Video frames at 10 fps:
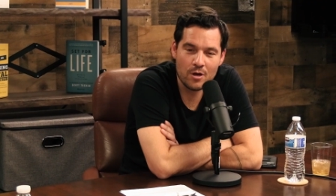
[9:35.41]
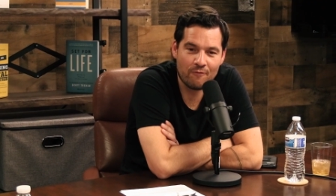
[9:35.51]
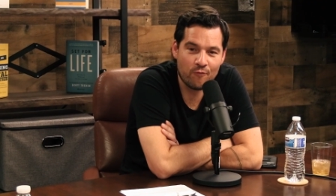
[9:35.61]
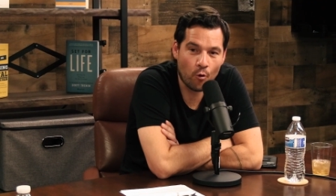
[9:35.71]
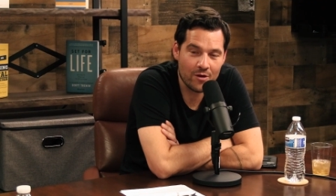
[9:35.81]
you
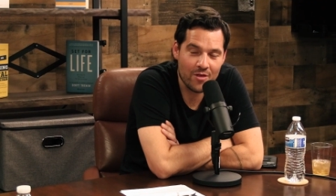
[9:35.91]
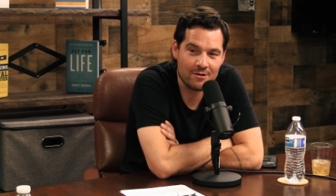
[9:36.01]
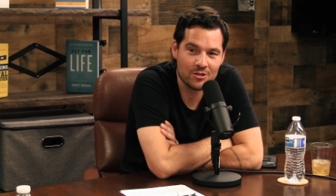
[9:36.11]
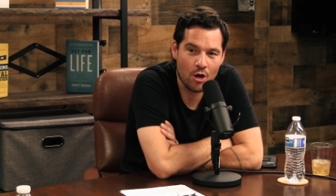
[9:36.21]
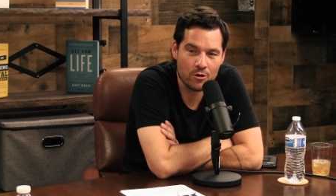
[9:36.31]
had forty
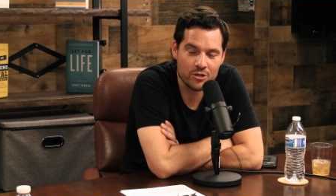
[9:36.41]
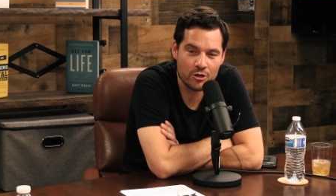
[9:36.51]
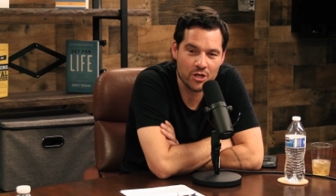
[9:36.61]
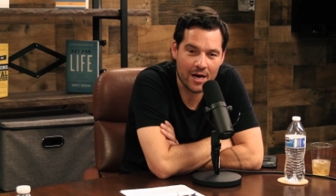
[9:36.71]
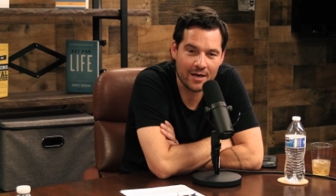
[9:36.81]
thousand dollars in
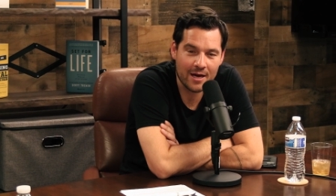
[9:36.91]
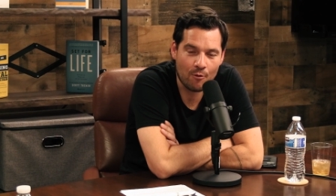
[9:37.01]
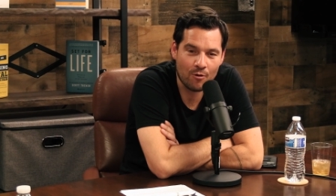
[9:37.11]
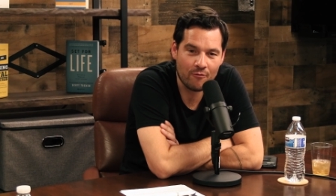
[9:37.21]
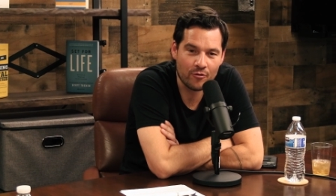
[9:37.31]
your checking
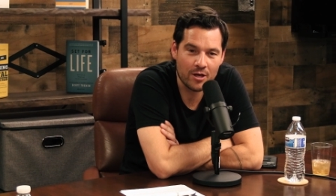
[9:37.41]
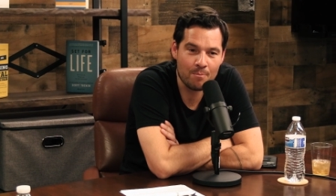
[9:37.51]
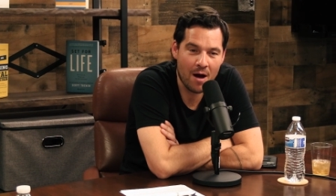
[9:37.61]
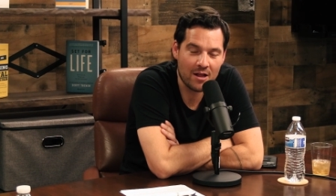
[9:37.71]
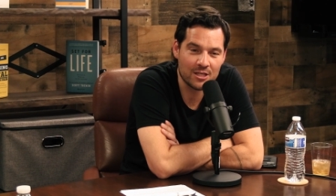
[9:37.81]
account roughly. You
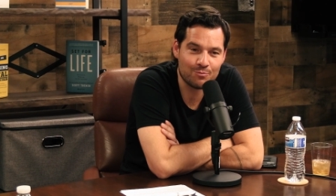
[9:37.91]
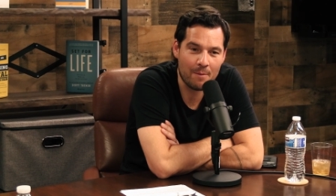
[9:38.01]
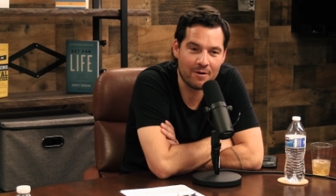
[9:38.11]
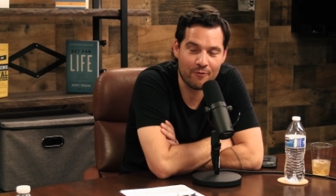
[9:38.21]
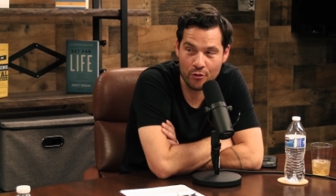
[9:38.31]
bought this
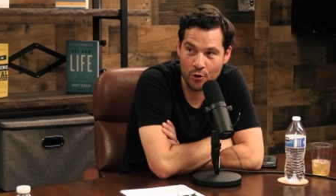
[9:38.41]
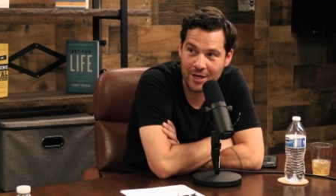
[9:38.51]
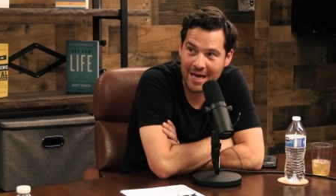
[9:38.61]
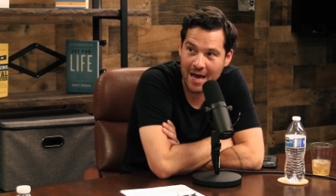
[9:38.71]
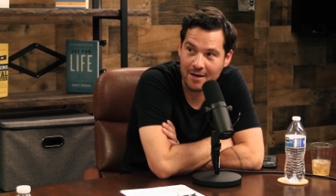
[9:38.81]
property for
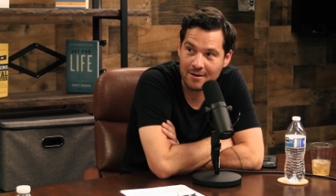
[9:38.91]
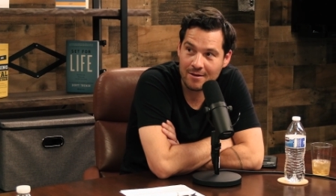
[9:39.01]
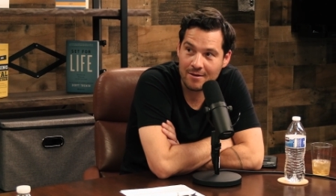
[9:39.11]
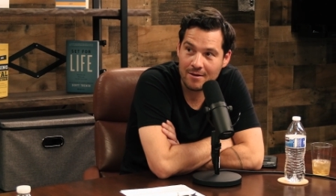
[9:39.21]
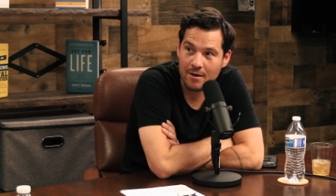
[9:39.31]
thirty-eight.
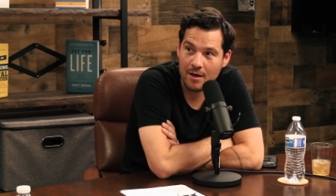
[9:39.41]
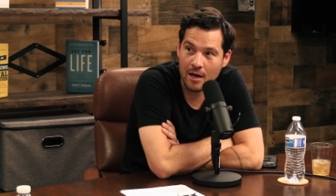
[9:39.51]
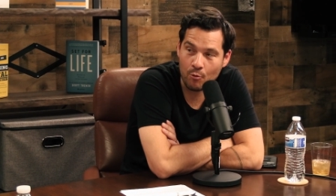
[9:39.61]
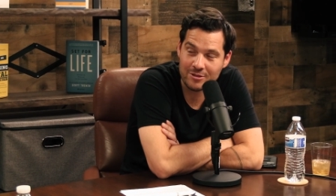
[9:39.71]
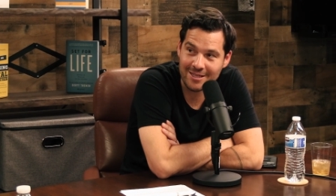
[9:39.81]
Yep.
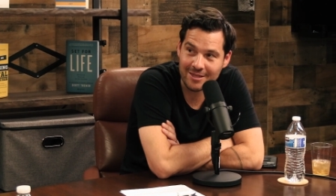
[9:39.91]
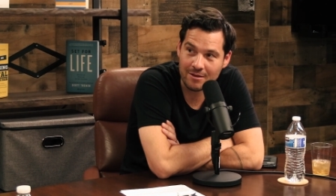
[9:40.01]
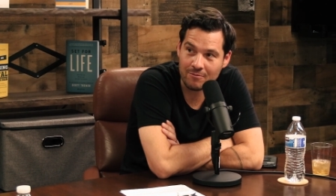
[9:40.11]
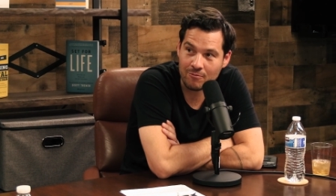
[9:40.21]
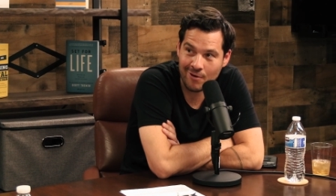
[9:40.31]
And was it
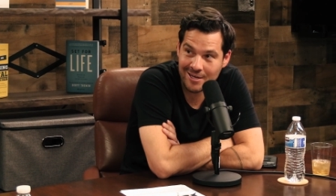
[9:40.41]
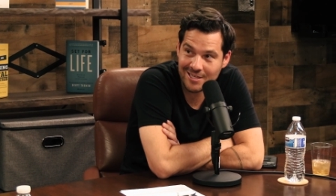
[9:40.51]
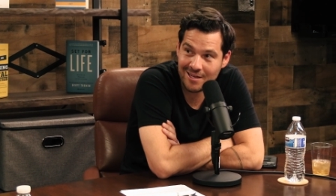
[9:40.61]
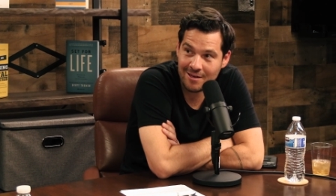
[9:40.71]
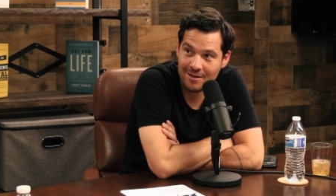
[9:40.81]

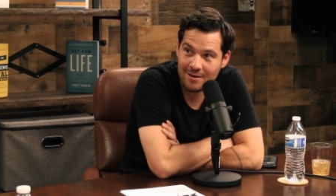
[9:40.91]
rented?